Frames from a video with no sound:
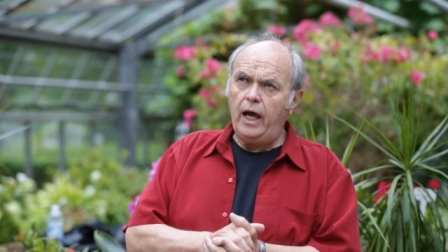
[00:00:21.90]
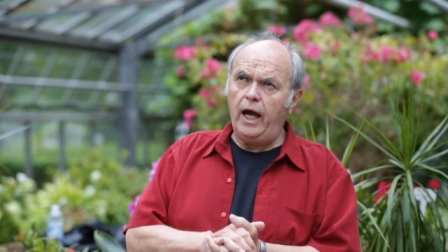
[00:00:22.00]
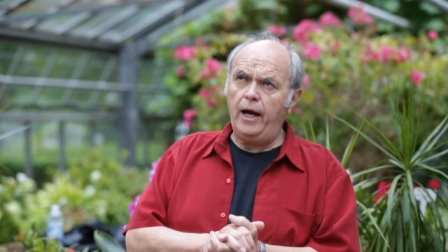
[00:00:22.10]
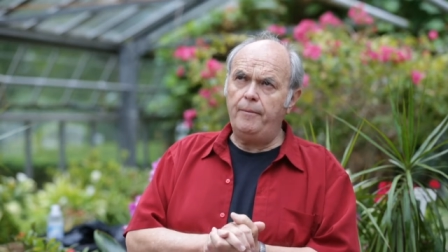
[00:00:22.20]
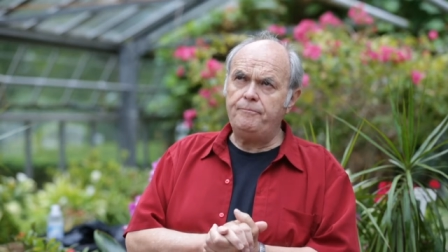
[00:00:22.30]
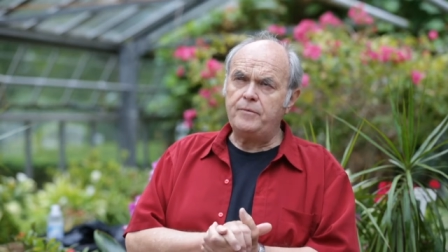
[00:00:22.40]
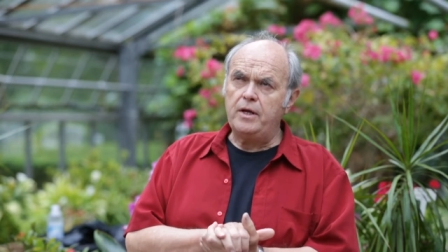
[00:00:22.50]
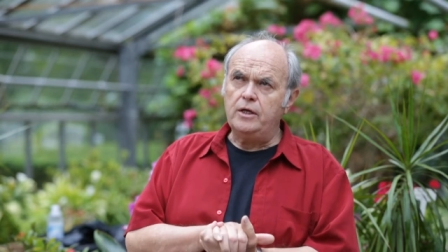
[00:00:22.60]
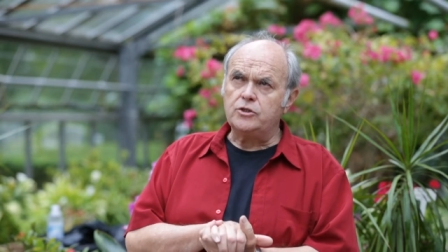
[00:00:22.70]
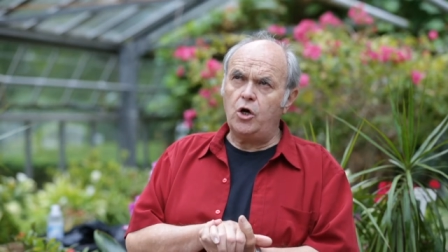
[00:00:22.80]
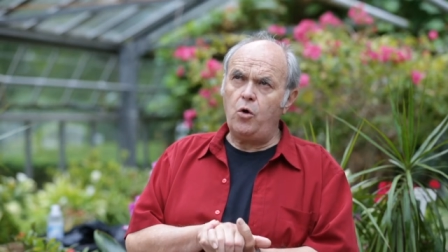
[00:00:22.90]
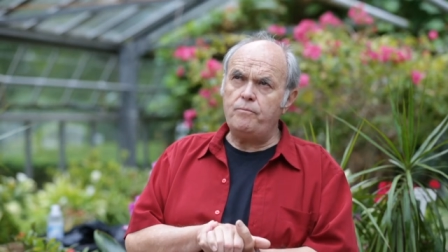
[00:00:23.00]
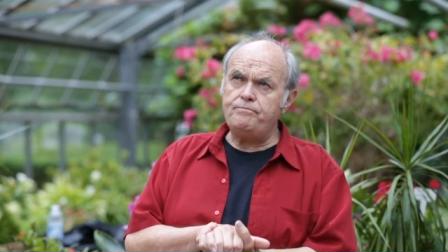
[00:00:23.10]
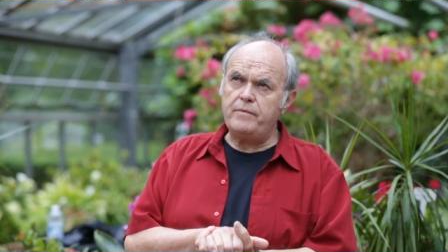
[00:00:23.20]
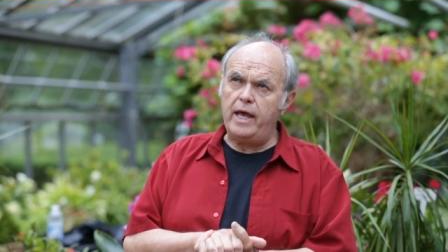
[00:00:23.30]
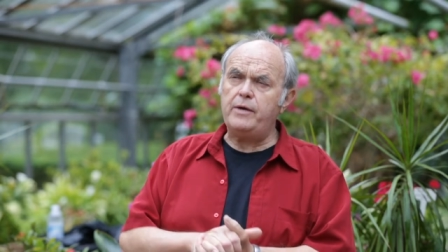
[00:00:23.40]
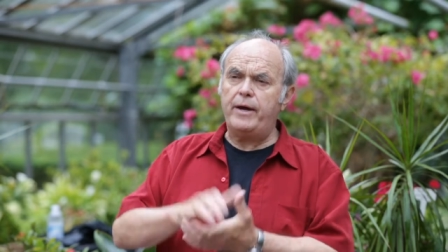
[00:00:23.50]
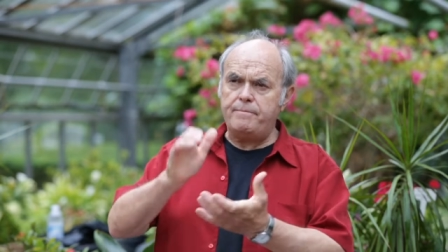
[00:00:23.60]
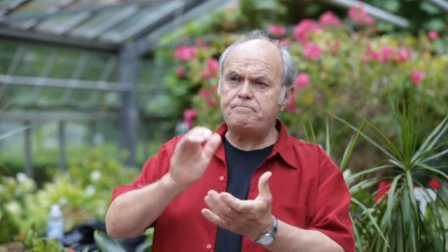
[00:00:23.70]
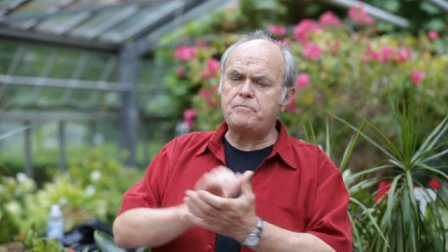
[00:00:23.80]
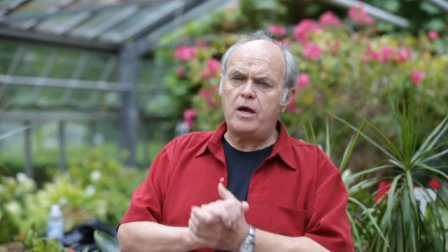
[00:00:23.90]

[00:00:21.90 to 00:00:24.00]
Um, so anyway,